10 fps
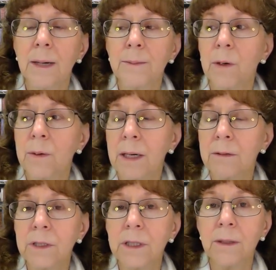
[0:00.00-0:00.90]
I'm going
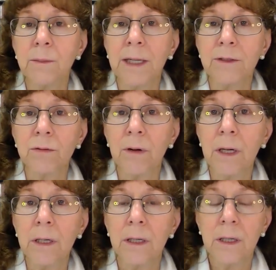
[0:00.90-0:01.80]
out to get in my
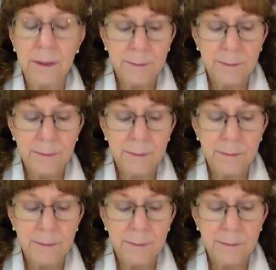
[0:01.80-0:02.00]
truck.